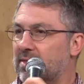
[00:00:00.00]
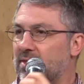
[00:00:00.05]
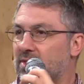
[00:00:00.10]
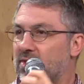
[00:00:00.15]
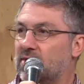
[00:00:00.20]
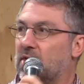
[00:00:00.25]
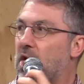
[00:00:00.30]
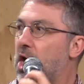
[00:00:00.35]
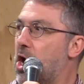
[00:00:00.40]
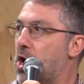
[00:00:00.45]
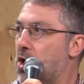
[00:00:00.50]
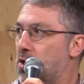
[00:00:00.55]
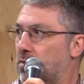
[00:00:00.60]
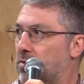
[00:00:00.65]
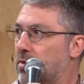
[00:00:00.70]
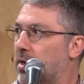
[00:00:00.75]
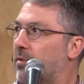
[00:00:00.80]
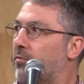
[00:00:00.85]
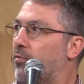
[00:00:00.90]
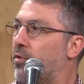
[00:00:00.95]

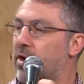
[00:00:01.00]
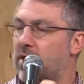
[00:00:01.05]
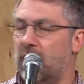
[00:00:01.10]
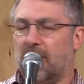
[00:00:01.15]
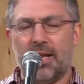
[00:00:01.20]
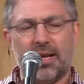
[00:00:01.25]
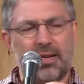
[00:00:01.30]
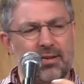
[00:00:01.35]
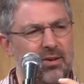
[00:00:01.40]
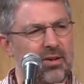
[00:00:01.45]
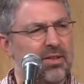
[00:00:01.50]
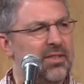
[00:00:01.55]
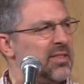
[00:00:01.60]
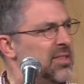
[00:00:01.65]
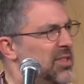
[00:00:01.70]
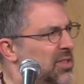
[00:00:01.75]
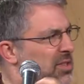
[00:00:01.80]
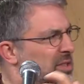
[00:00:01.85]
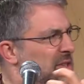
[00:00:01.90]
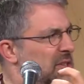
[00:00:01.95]
zone of where you're like, oh, this
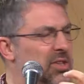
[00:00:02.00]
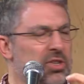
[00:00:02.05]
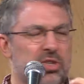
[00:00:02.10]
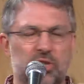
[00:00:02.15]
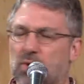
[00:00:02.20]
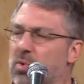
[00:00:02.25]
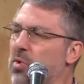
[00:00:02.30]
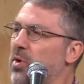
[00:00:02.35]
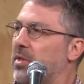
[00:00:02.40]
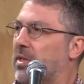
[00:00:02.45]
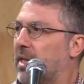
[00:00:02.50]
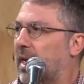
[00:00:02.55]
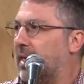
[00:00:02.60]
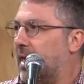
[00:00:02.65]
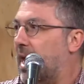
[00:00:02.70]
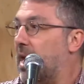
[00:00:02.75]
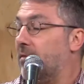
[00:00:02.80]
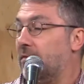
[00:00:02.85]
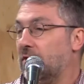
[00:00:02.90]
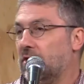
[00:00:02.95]
is a
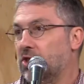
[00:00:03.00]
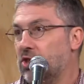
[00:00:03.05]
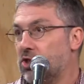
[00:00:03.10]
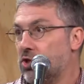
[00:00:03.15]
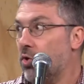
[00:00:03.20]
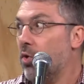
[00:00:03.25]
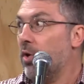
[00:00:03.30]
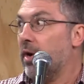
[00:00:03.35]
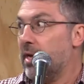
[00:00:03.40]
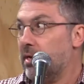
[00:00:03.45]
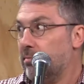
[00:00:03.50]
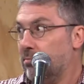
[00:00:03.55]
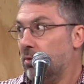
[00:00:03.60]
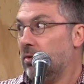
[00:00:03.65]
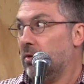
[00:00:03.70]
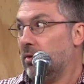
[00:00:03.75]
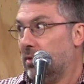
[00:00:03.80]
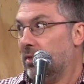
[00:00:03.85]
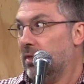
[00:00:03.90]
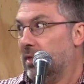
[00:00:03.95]
kind of
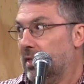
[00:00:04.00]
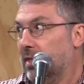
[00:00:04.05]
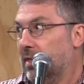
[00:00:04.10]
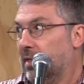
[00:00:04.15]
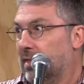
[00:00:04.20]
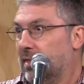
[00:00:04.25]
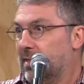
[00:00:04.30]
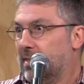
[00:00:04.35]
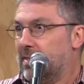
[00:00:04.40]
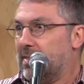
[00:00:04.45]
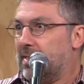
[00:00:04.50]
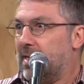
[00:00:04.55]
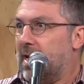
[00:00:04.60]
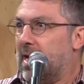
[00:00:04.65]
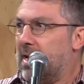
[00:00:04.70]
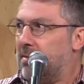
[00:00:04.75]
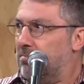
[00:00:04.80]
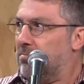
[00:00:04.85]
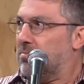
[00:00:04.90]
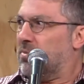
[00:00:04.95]
enjoyable
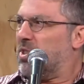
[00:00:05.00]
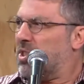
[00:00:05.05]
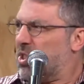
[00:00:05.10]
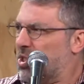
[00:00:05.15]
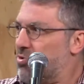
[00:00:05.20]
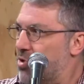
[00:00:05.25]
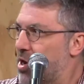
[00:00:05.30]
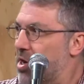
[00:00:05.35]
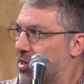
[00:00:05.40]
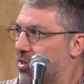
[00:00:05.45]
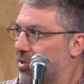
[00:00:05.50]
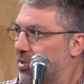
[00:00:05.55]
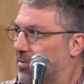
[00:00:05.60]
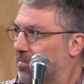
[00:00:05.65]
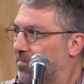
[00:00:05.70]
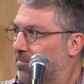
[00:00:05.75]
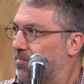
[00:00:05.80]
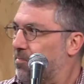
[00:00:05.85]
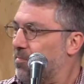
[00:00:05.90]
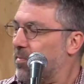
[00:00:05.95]
struggle.
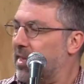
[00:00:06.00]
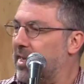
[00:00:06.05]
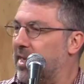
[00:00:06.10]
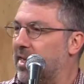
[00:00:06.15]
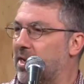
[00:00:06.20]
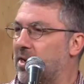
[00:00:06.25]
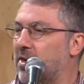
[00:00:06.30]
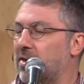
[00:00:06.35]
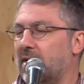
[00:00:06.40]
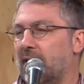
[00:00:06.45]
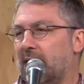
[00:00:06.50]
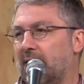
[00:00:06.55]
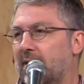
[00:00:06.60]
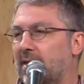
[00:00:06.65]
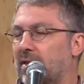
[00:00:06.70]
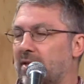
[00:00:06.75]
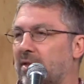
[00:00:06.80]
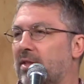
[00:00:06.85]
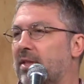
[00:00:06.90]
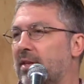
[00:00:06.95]

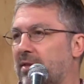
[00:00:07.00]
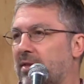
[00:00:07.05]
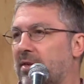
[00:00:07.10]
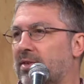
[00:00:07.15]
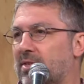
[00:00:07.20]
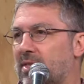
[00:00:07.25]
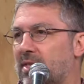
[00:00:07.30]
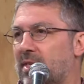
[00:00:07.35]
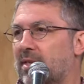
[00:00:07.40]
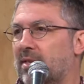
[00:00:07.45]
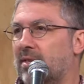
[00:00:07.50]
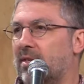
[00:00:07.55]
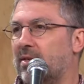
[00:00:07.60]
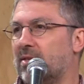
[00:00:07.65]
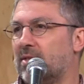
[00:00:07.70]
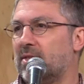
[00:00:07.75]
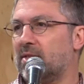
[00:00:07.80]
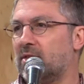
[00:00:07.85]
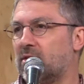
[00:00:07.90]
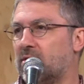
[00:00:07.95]
There's
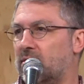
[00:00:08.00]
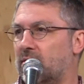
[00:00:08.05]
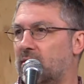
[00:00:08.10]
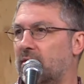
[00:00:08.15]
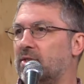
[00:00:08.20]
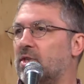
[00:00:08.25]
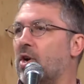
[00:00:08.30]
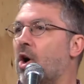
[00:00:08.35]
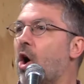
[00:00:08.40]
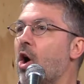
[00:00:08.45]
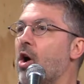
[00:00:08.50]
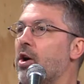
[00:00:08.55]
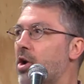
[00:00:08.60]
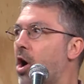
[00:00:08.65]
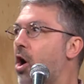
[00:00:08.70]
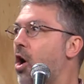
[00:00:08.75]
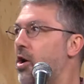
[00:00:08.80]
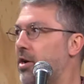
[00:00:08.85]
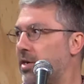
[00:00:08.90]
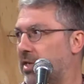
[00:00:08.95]
the
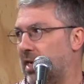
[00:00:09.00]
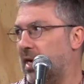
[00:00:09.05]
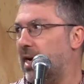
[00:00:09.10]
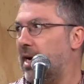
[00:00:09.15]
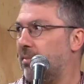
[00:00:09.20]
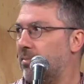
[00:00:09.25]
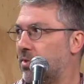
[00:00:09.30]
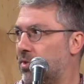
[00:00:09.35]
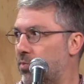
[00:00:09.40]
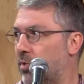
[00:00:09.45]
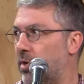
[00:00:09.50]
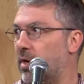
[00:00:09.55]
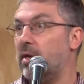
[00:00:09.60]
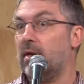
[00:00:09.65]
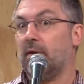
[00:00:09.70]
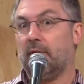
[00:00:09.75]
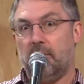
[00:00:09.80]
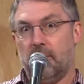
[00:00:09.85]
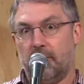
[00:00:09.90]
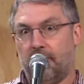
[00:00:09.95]
hard times where
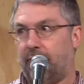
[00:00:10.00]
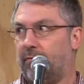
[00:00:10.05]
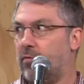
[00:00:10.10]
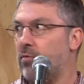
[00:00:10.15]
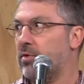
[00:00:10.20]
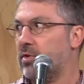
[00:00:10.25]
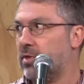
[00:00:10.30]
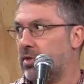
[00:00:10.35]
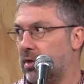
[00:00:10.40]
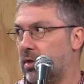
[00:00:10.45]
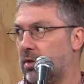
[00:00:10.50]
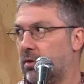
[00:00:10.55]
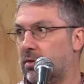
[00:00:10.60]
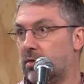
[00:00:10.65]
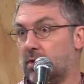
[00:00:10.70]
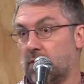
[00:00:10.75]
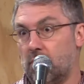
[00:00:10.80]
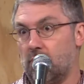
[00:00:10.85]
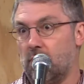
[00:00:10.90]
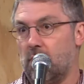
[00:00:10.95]
you're forced to
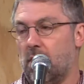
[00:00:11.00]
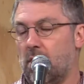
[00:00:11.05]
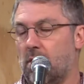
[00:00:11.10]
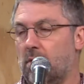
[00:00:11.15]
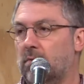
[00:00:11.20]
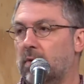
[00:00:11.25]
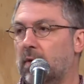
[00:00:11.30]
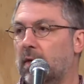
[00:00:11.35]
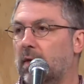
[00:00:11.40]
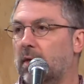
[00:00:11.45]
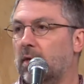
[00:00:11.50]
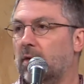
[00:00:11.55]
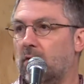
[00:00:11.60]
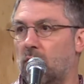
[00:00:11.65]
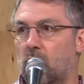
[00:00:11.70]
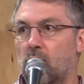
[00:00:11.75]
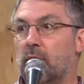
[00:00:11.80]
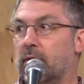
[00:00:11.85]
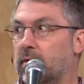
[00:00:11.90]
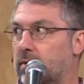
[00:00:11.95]
grow,
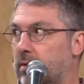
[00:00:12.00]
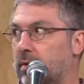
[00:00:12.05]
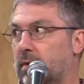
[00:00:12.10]
or